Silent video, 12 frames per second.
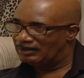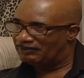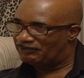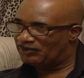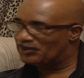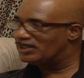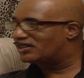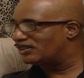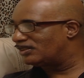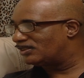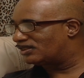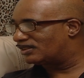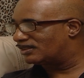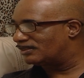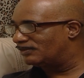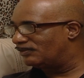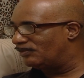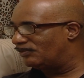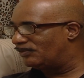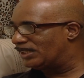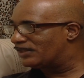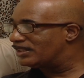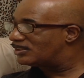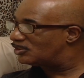For instance,
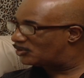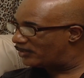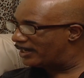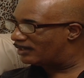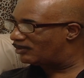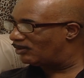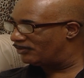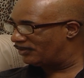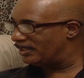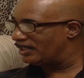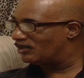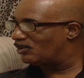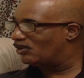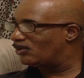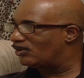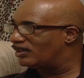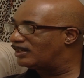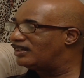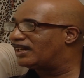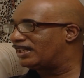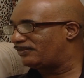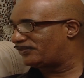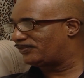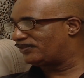there is a track on there called
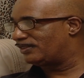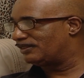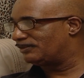Life.